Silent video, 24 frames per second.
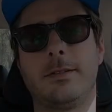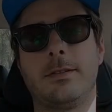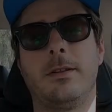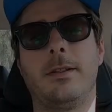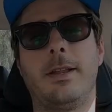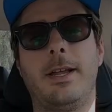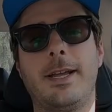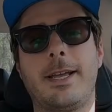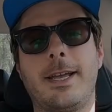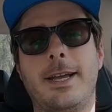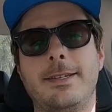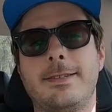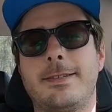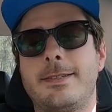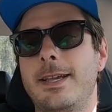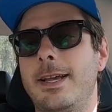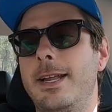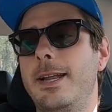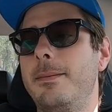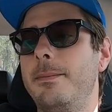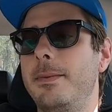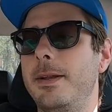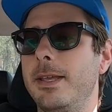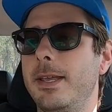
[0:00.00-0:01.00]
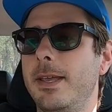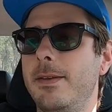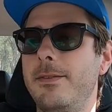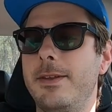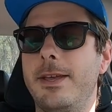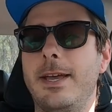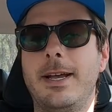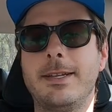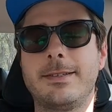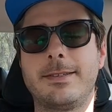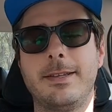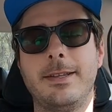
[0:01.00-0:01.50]
so like I said, I'm gonna give
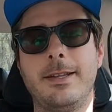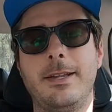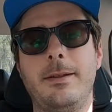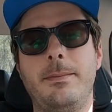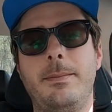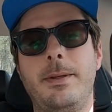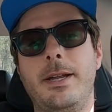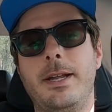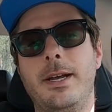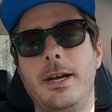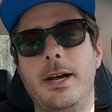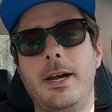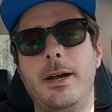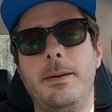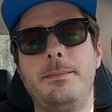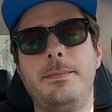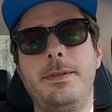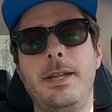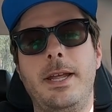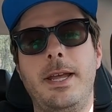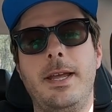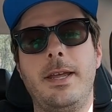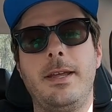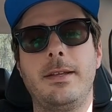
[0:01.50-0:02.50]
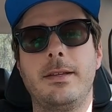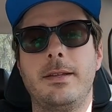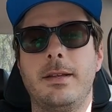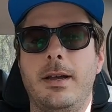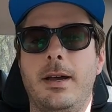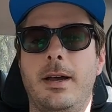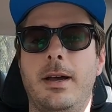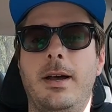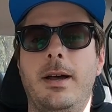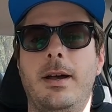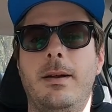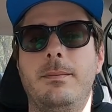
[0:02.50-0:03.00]
you guys a little bit of update
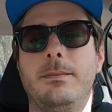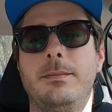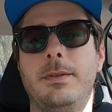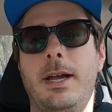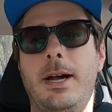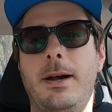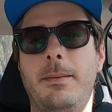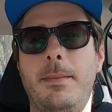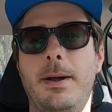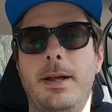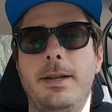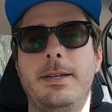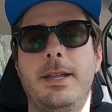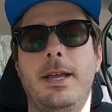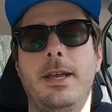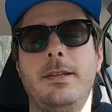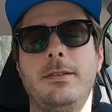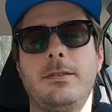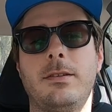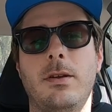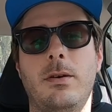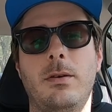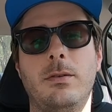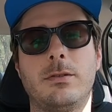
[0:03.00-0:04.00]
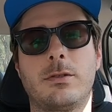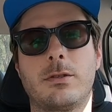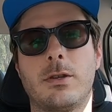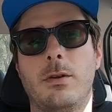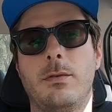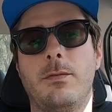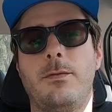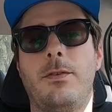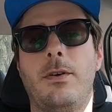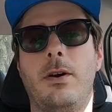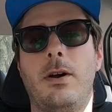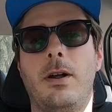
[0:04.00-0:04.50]
how my day's going
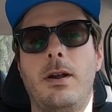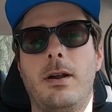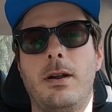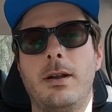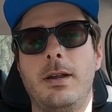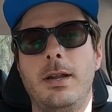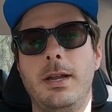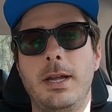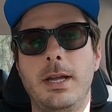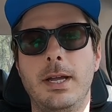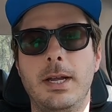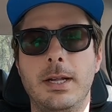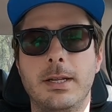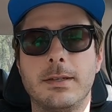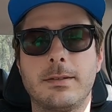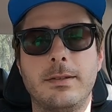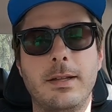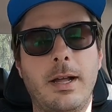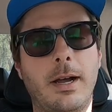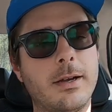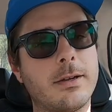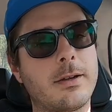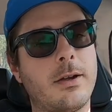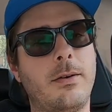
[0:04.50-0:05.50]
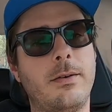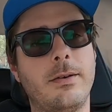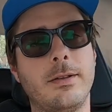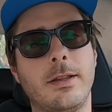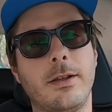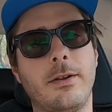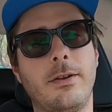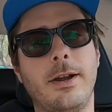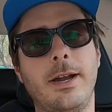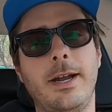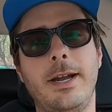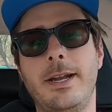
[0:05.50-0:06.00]
so far. It's not going
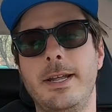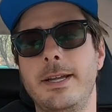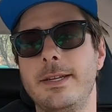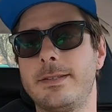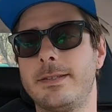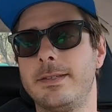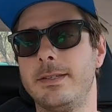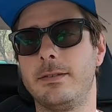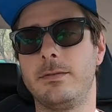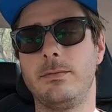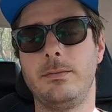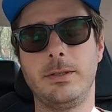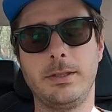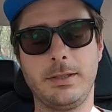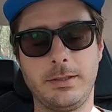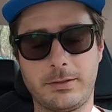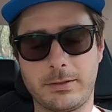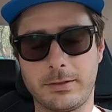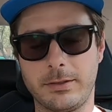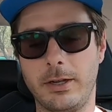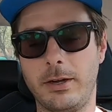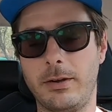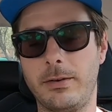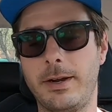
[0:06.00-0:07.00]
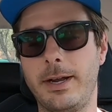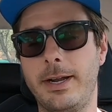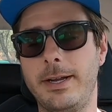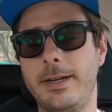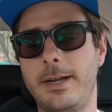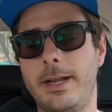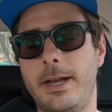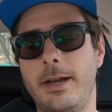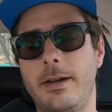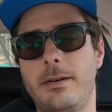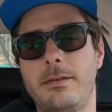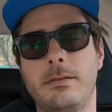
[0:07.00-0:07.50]
the greatest. It's really slow right
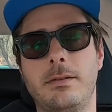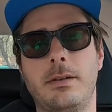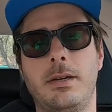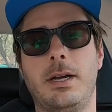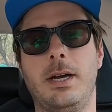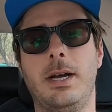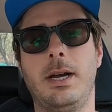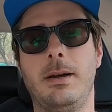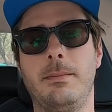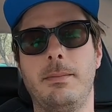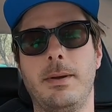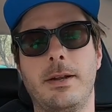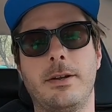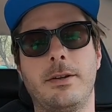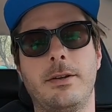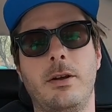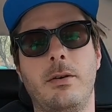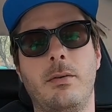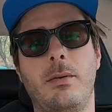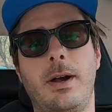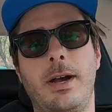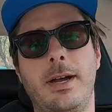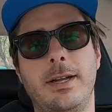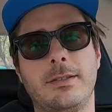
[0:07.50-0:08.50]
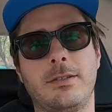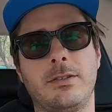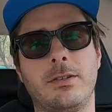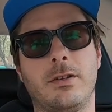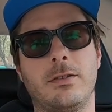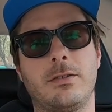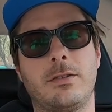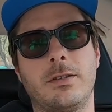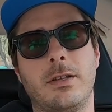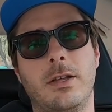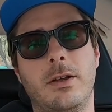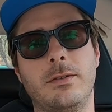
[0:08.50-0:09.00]
now. I don't know why it's
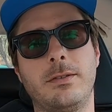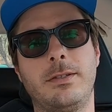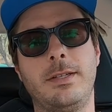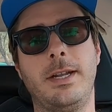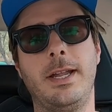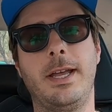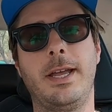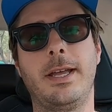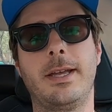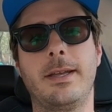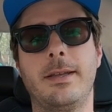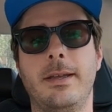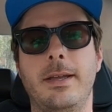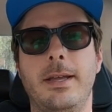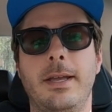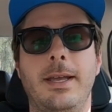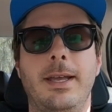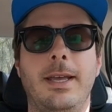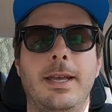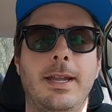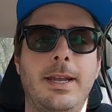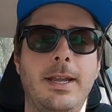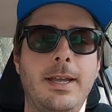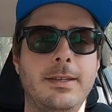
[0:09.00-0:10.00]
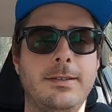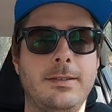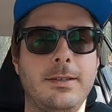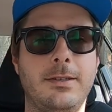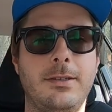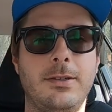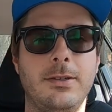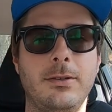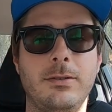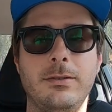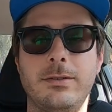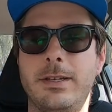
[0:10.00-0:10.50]
so slow today. It is a
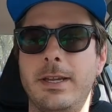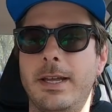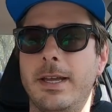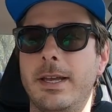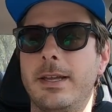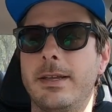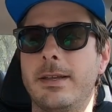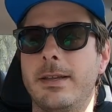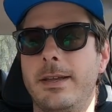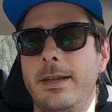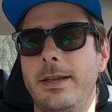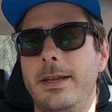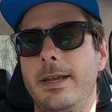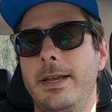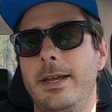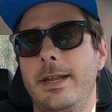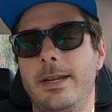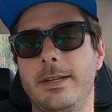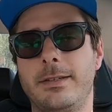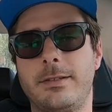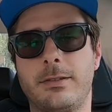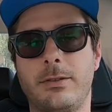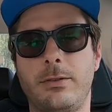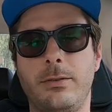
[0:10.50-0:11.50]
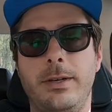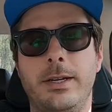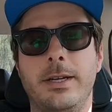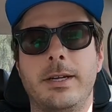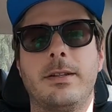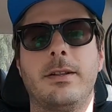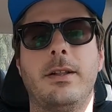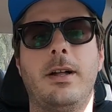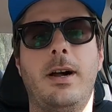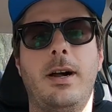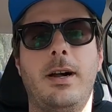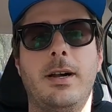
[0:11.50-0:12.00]
Tuesday, and it's 3
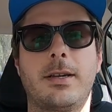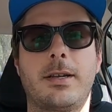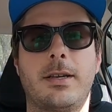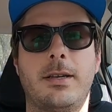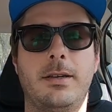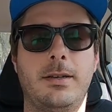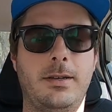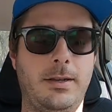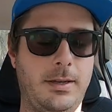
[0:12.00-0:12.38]
o'clock.